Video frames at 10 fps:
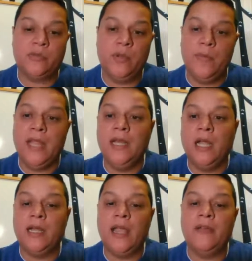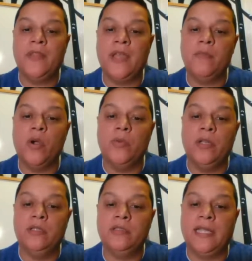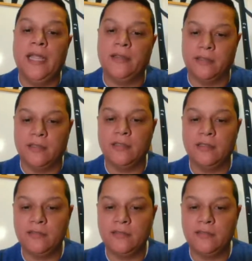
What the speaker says: we may not have that moment together?